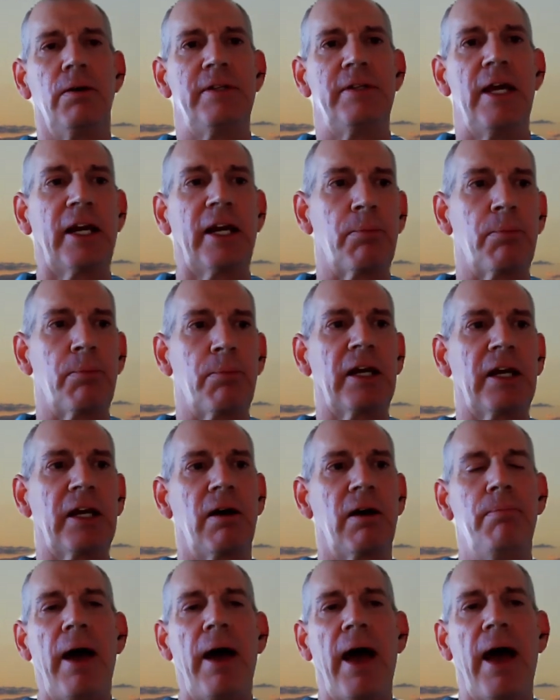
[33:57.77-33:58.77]
take a break,
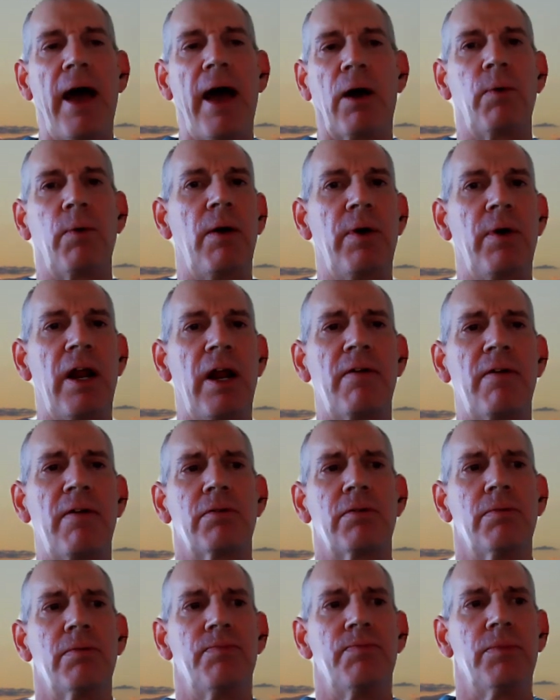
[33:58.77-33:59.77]
come back.
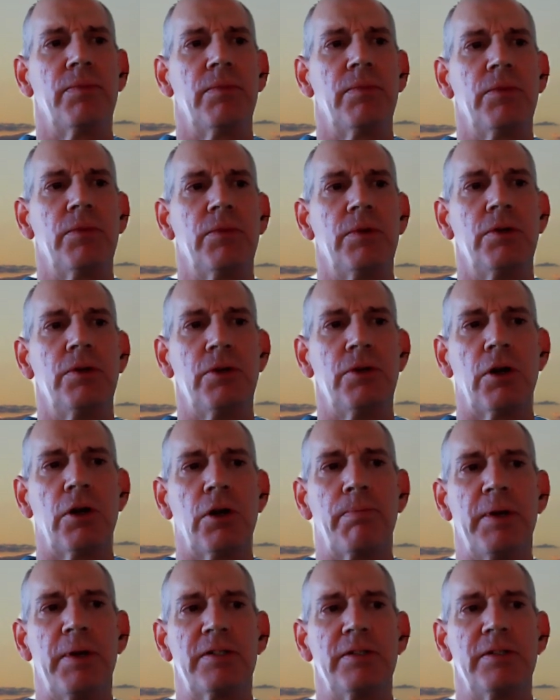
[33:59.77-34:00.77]
Whatever
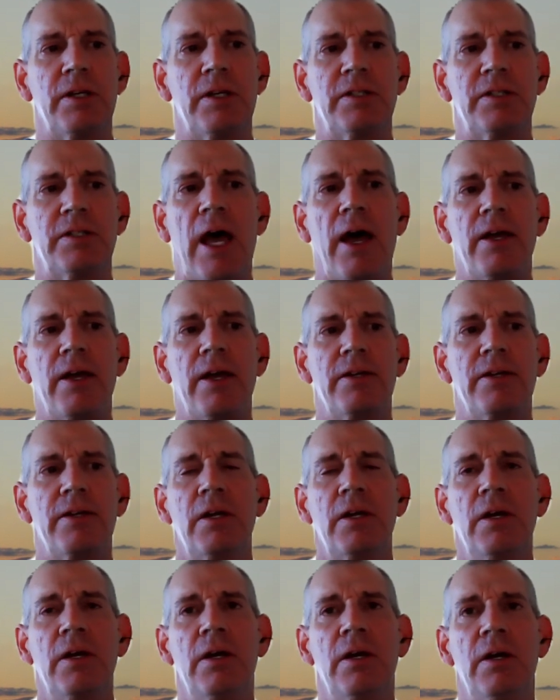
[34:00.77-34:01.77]
your business
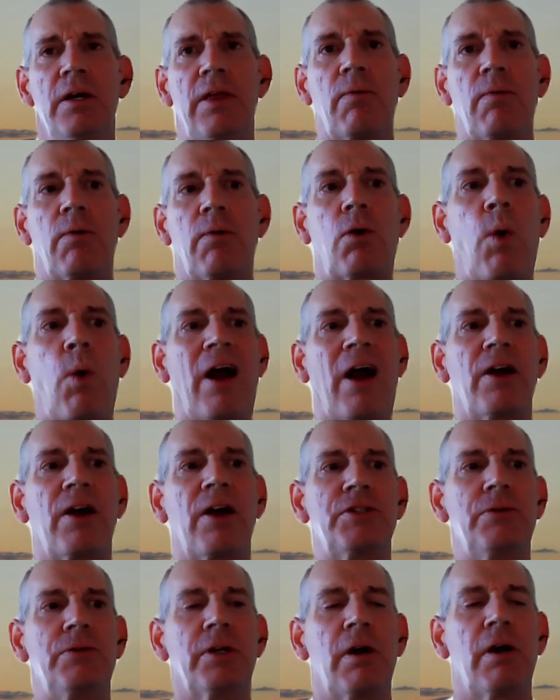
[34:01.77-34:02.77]
has that
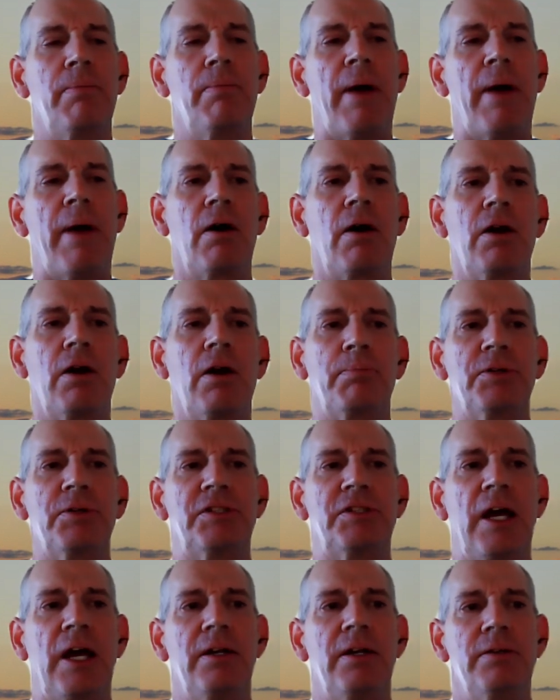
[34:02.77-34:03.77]
requires you to come back
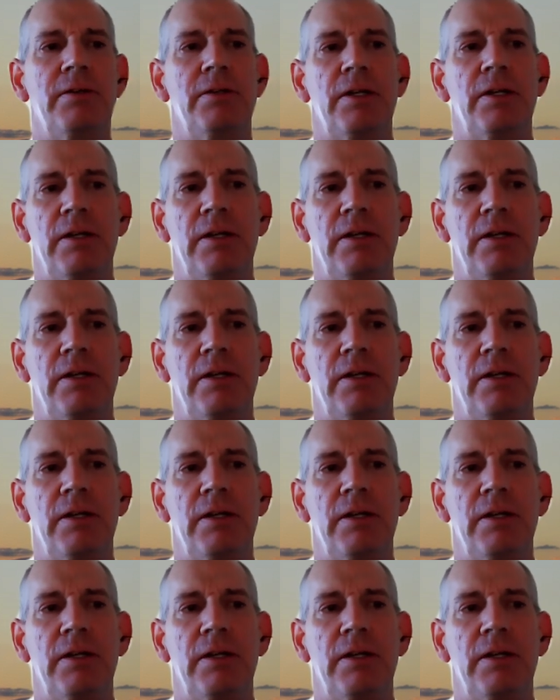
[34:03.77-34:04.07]
100%,